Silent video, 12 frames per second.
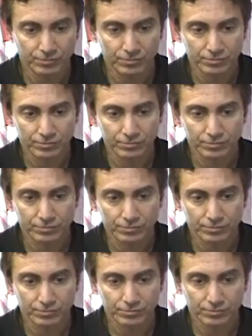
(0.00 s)
and
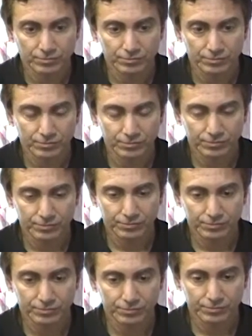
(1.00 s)
in the state